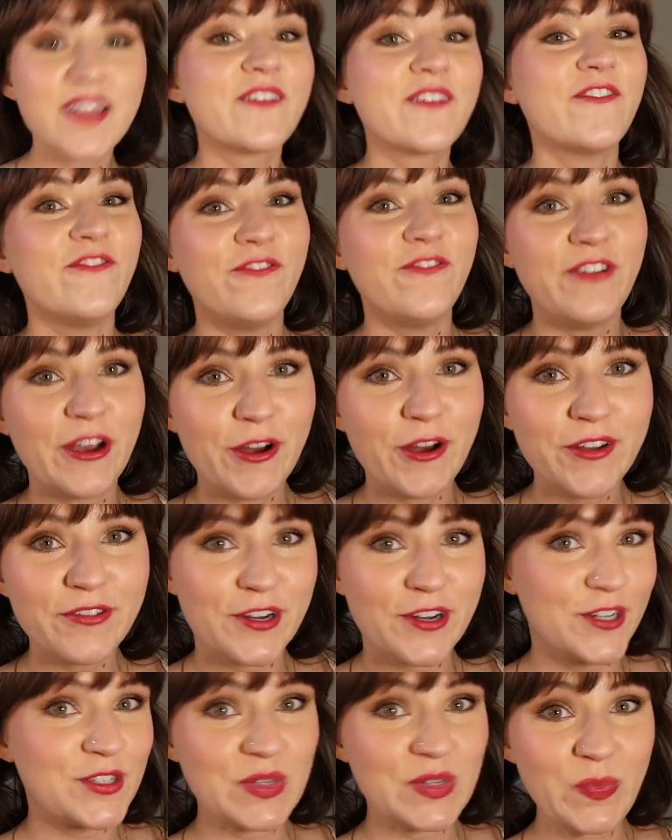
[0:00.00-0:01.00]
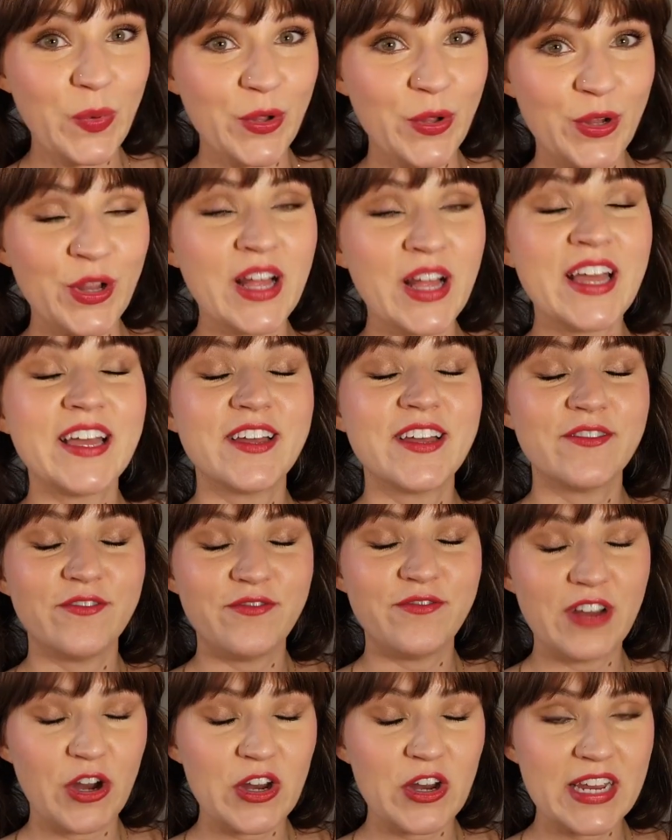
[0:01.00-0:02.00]
very, very simple,
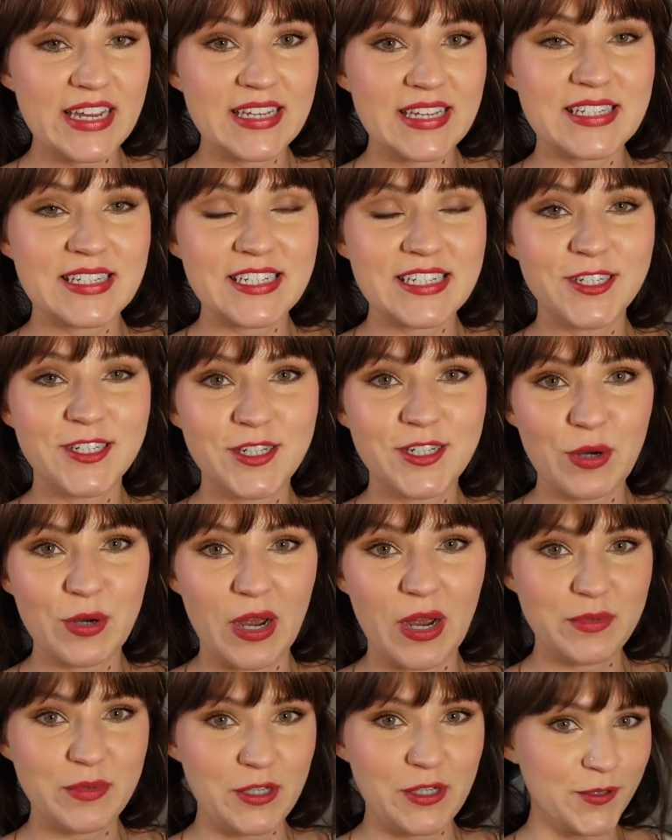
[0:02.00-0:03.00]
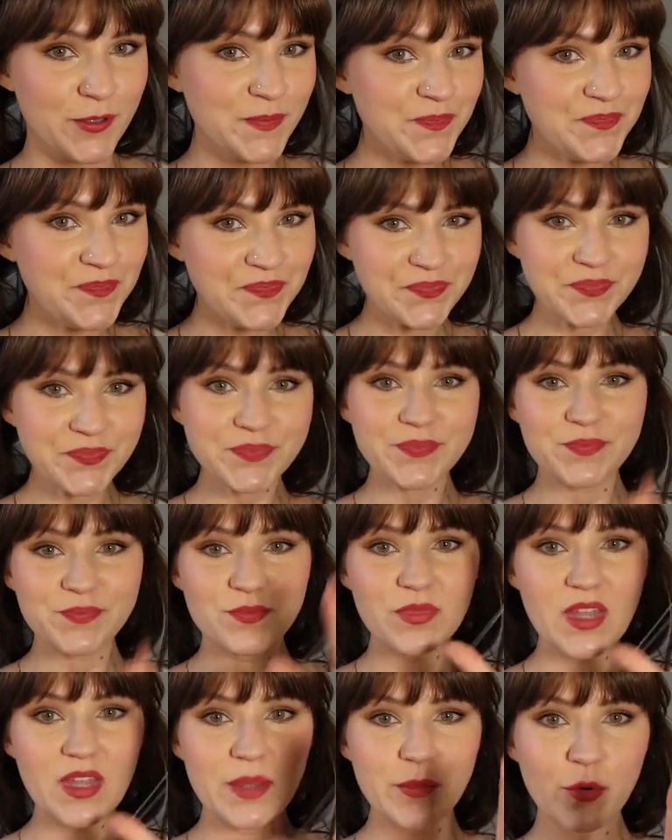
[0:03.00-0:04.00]
very easy to do updo.
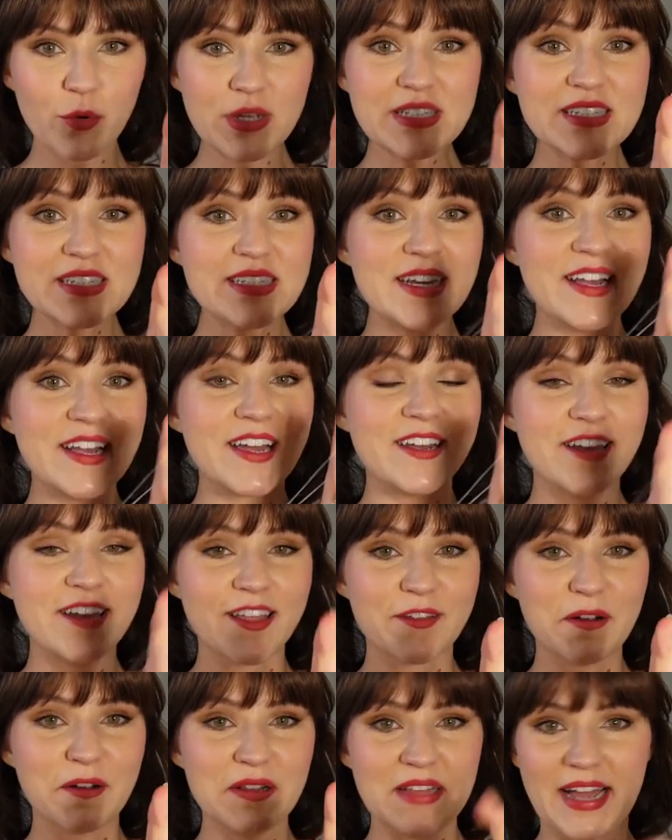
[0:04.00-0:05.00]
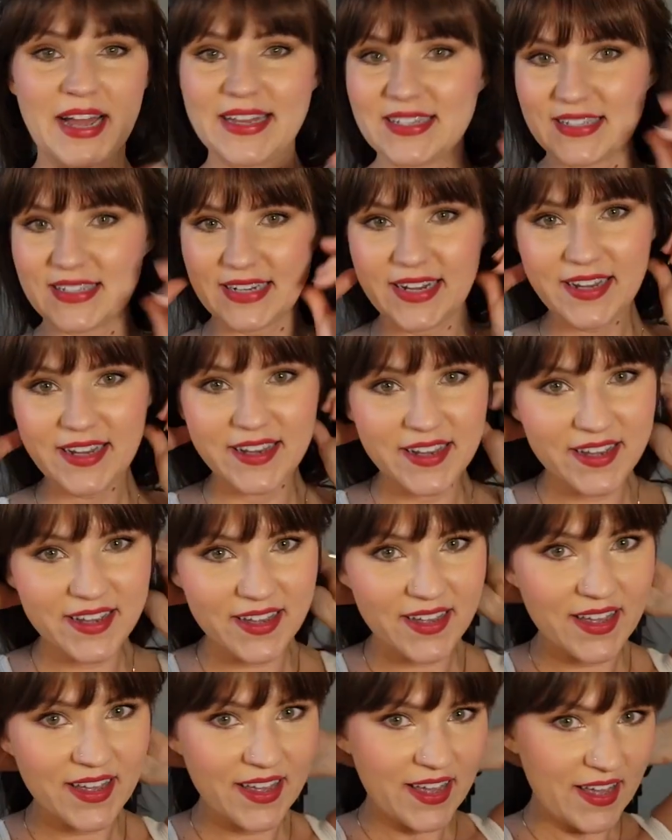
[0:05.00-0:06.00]
I'm going to take another elastic
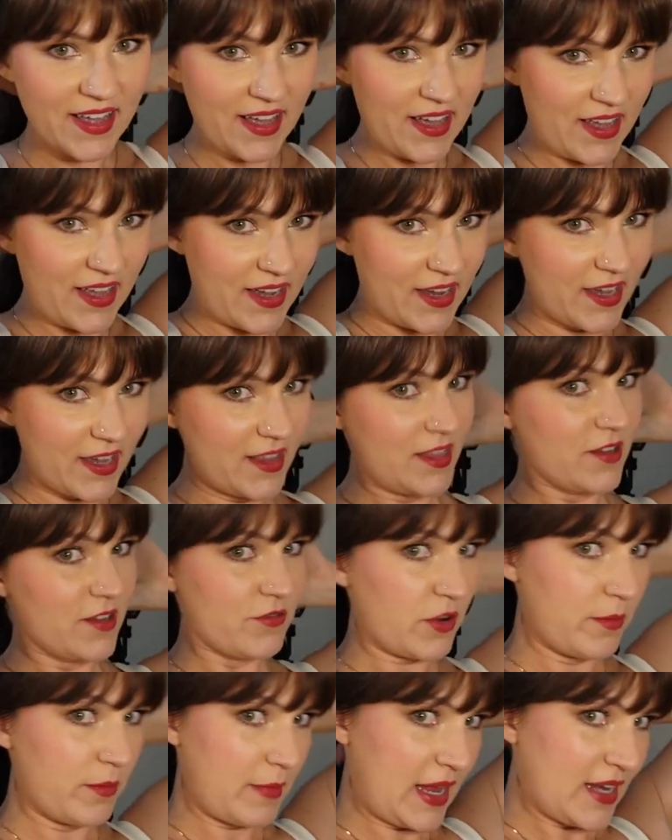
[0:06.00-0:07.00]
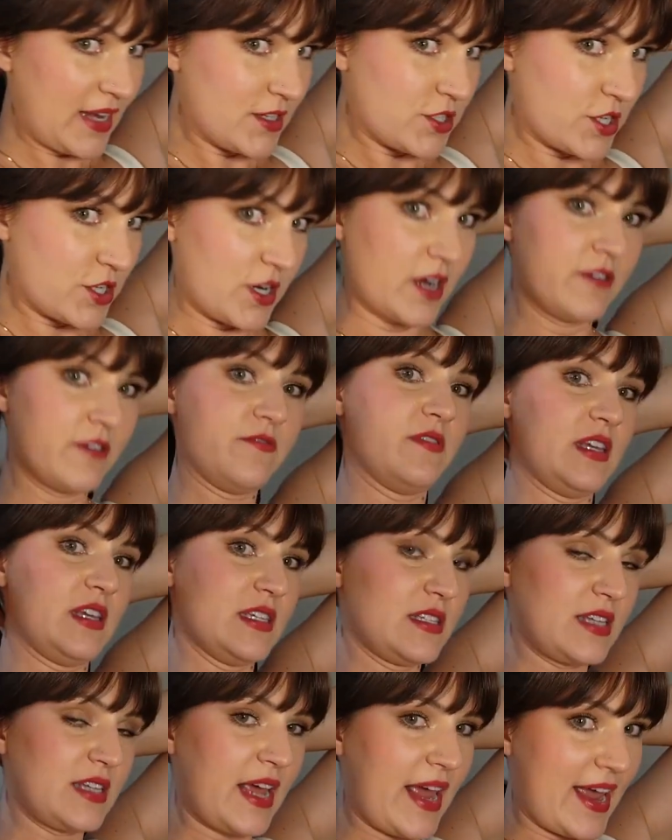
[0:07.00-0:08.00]
and the remainder of
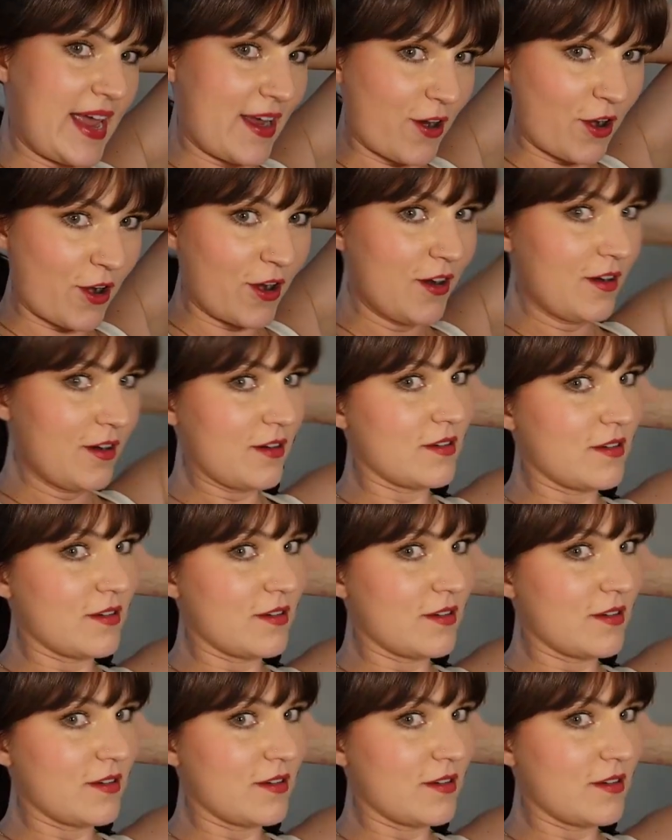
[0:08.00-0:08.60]
this hair